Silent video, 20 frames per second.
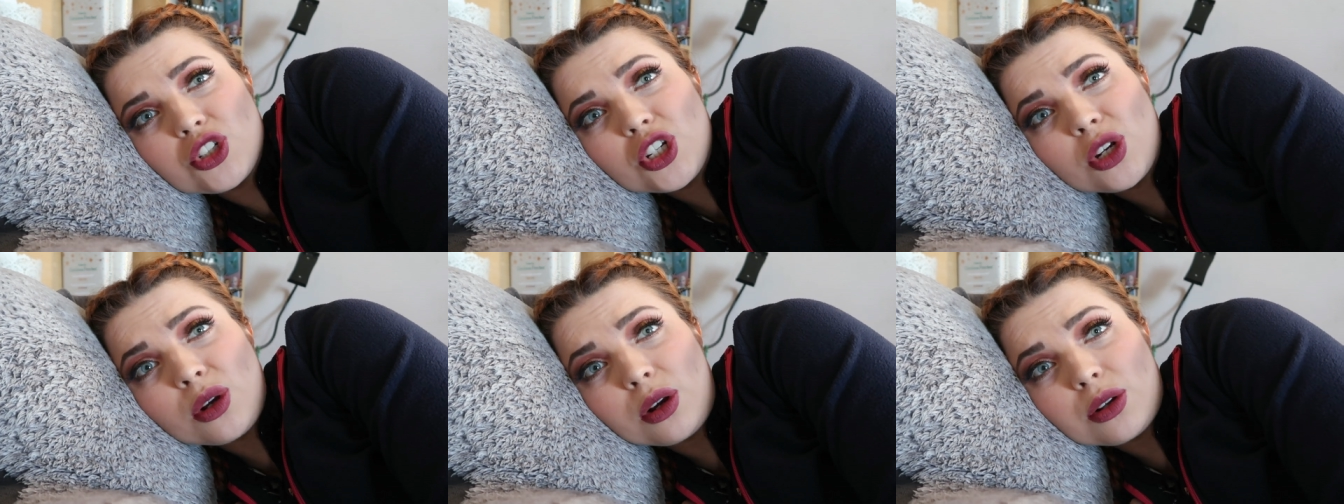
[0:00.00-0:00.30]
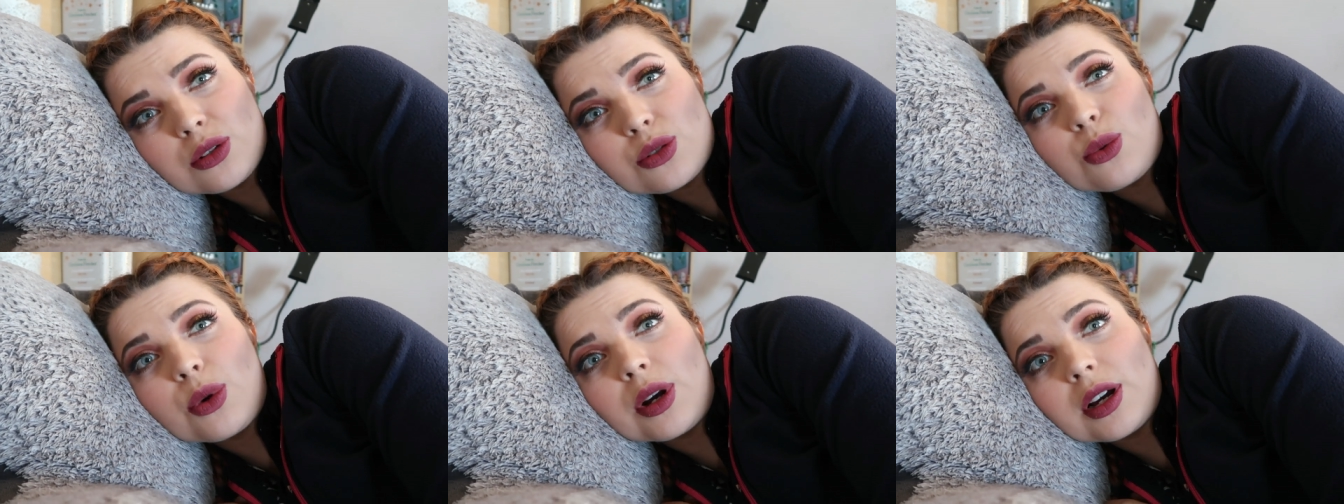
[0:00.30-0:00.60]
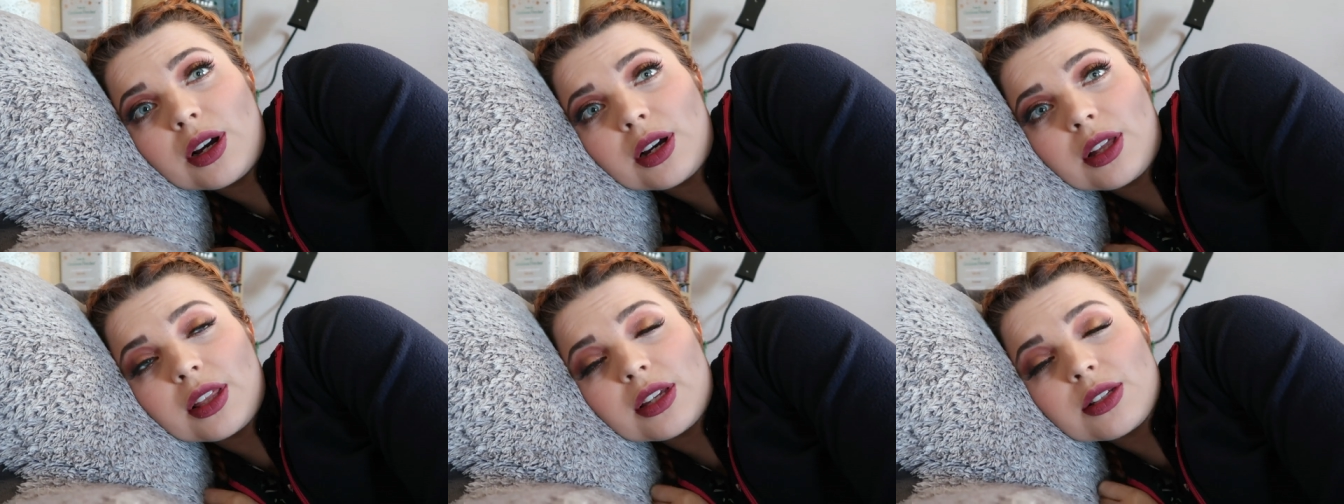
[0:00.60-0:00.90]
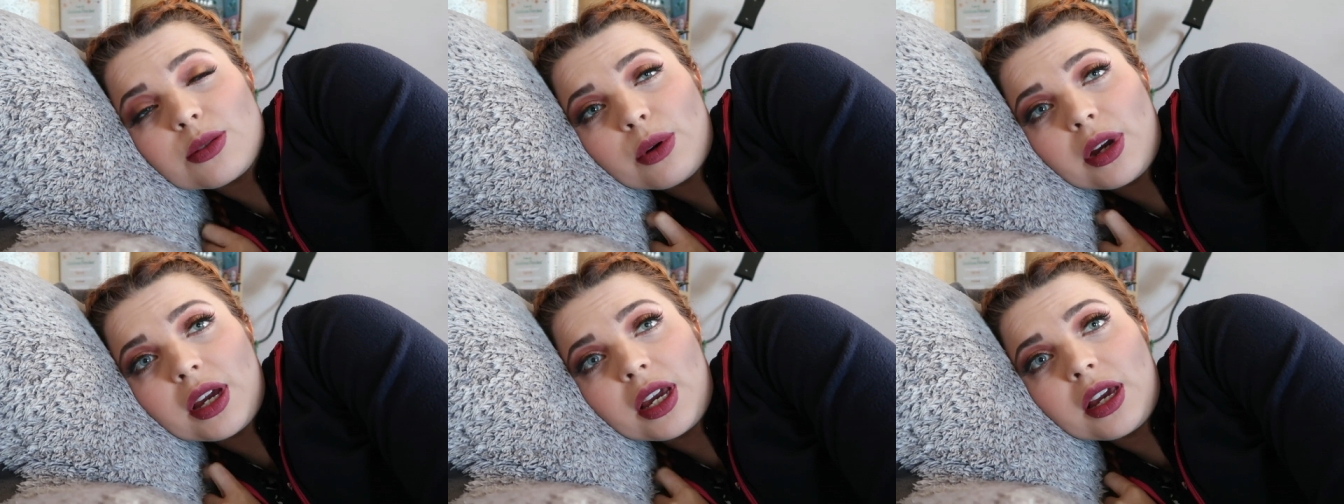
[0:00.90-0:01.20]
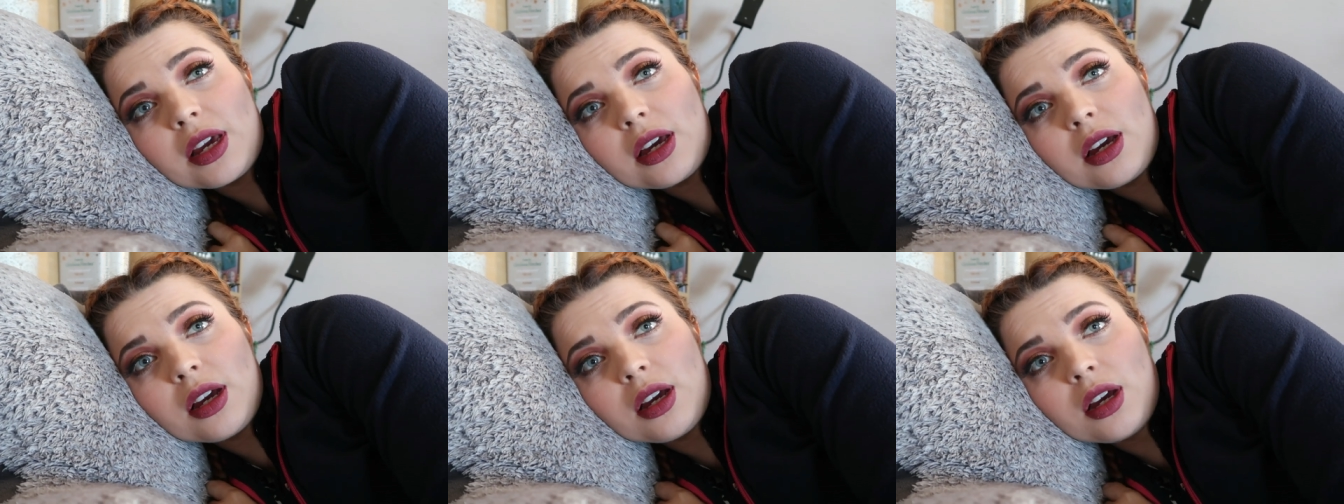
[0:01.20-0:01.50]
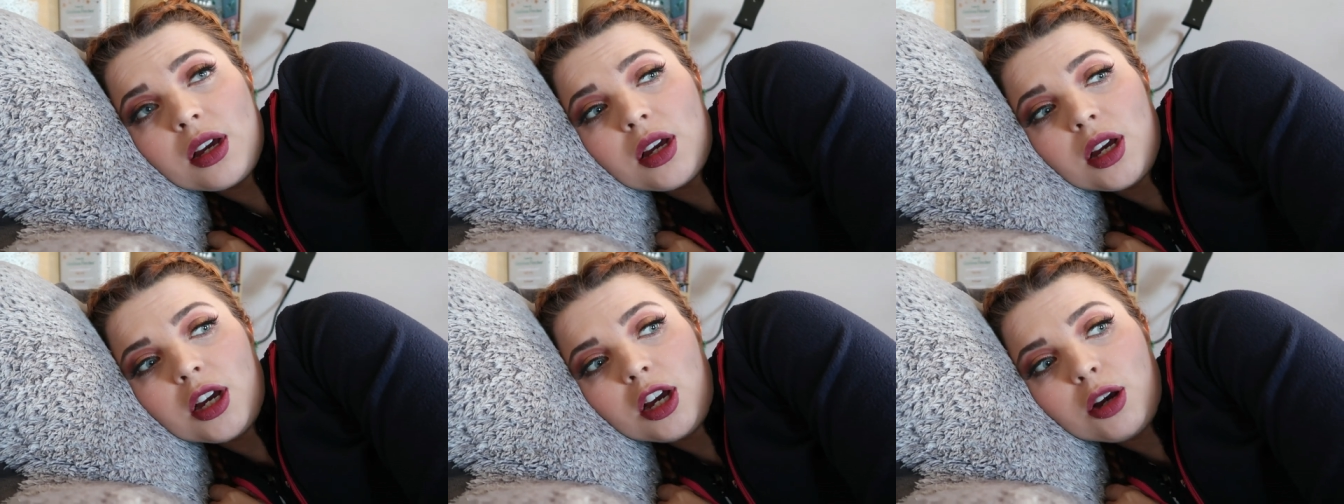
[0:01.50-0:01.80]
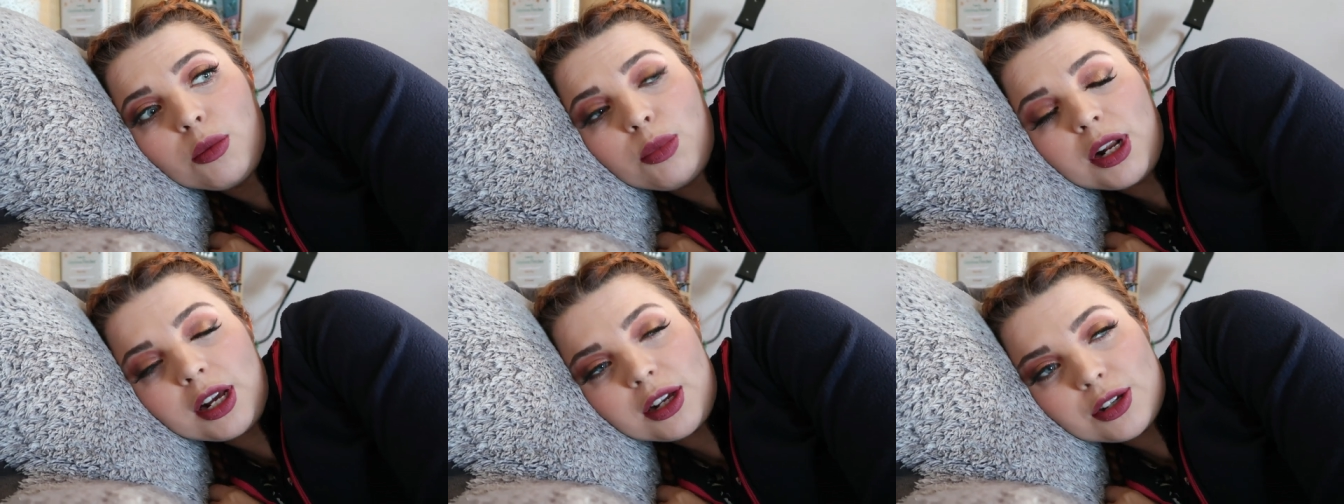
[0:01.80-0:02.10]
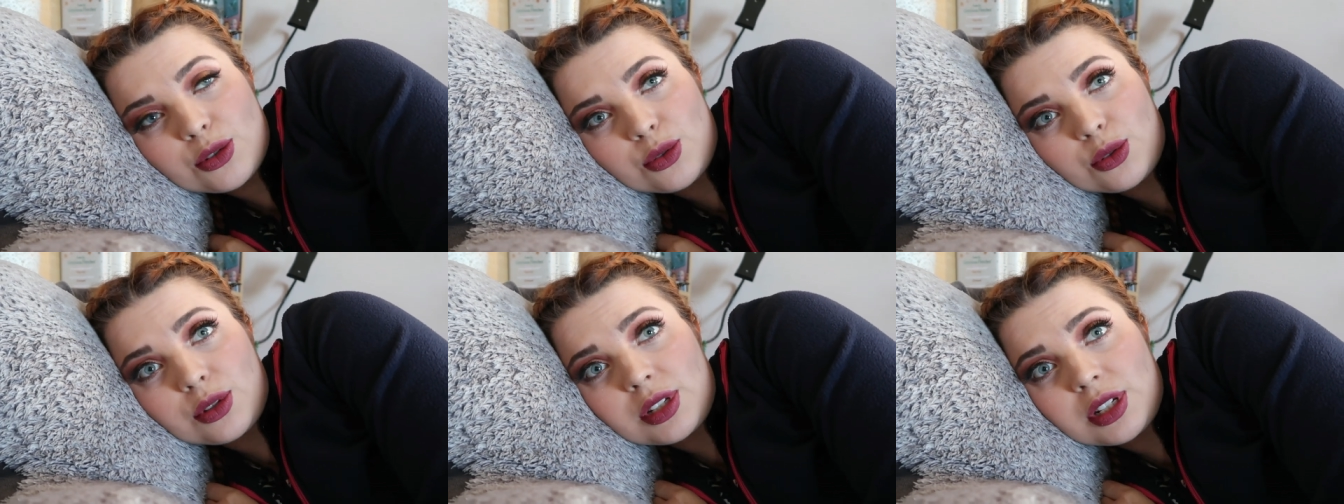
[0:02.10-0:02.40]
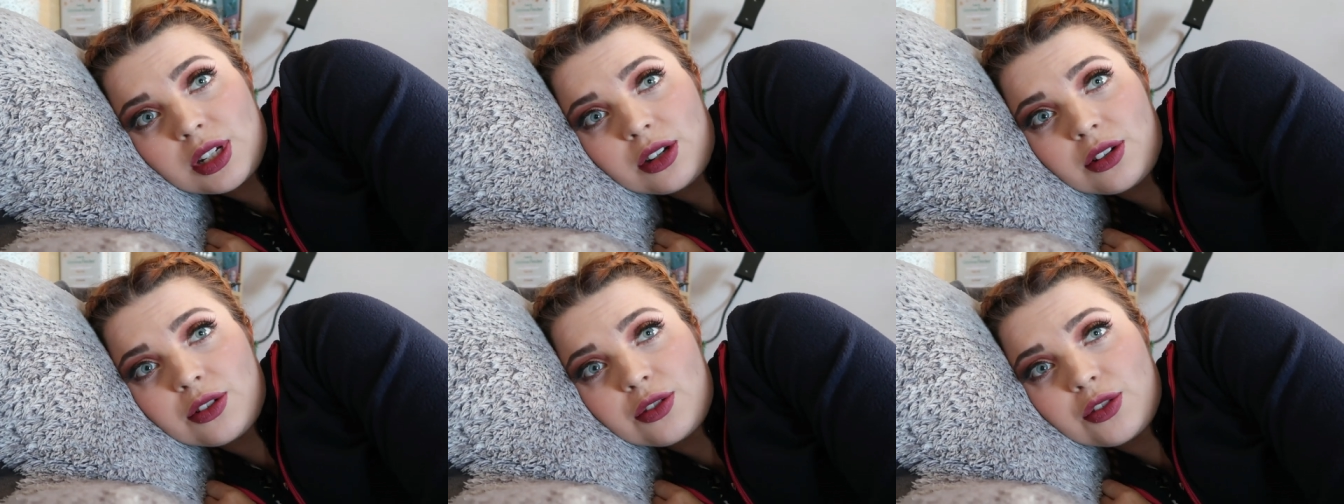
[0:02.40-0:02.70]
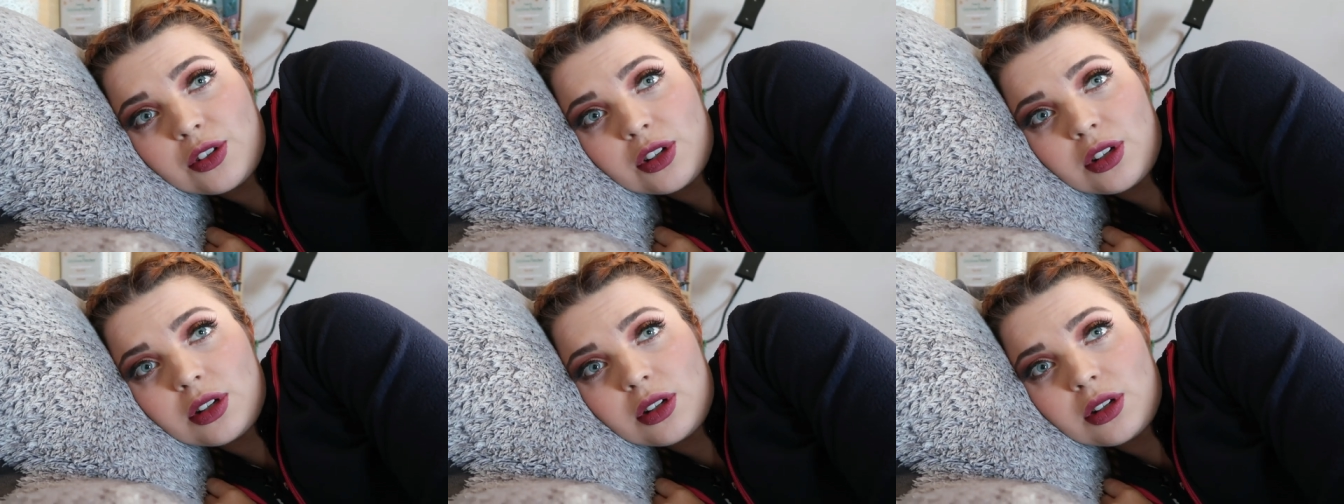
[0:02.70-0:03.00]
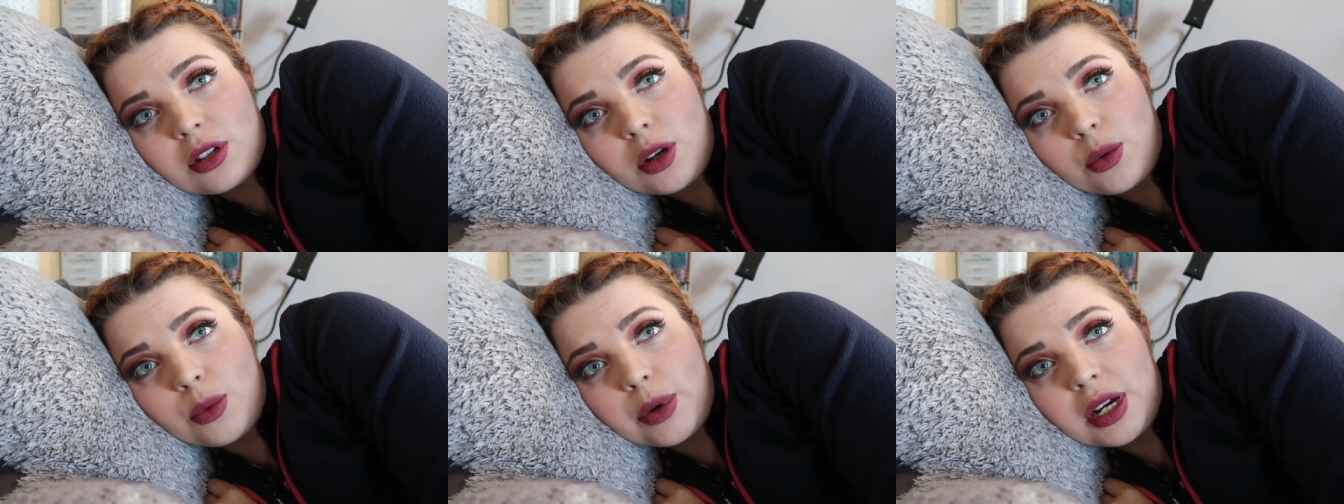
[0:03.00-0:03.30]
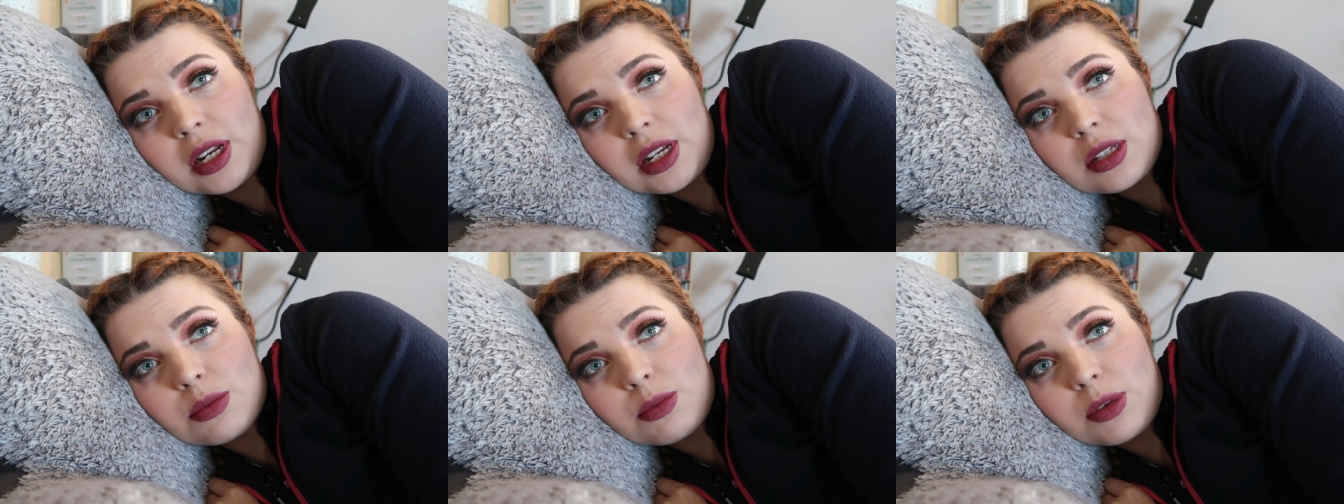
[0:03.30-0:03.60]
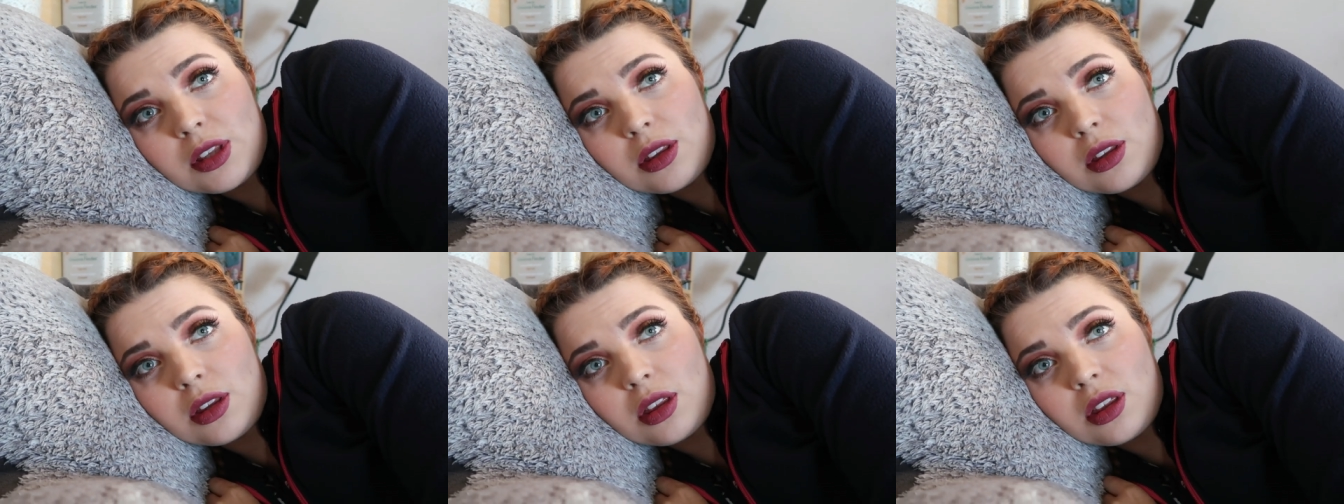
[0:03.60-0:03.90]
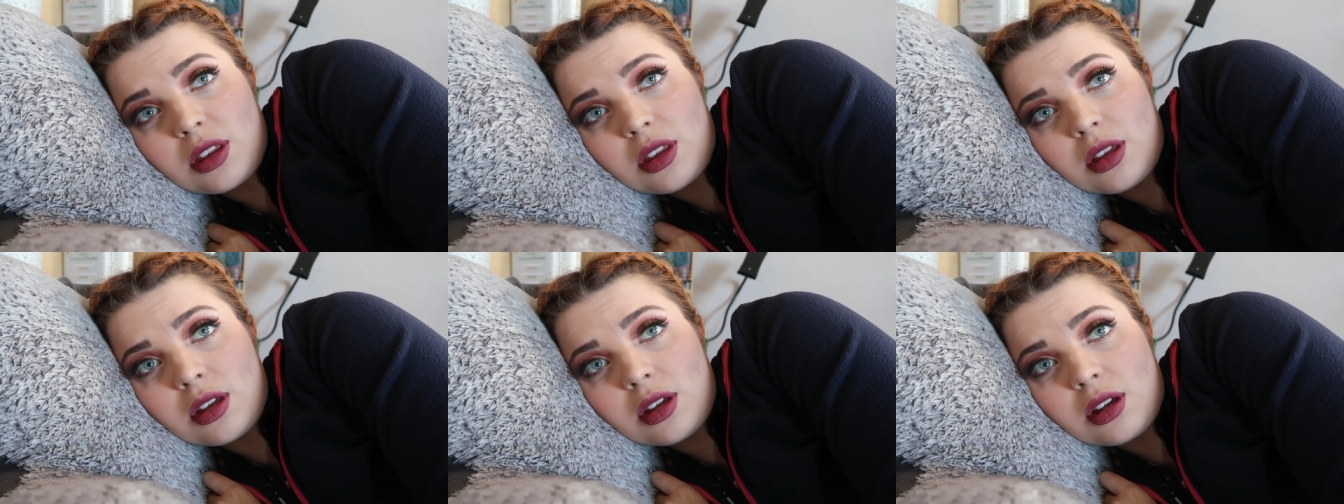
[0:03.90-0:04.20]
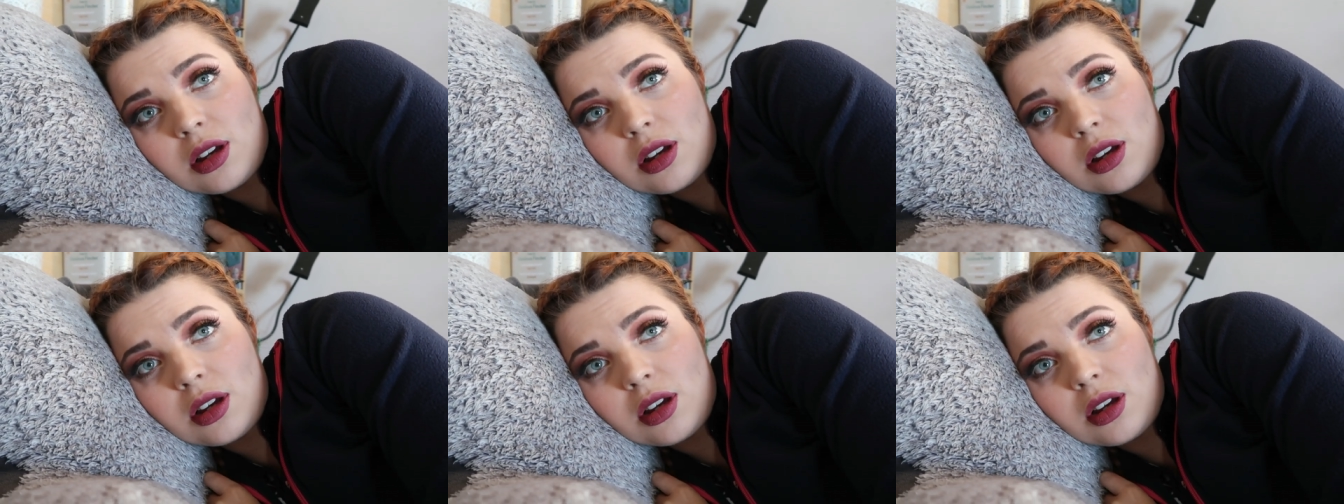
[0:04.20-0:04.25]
lots of work this week, plus all the stuff for Awareness Month,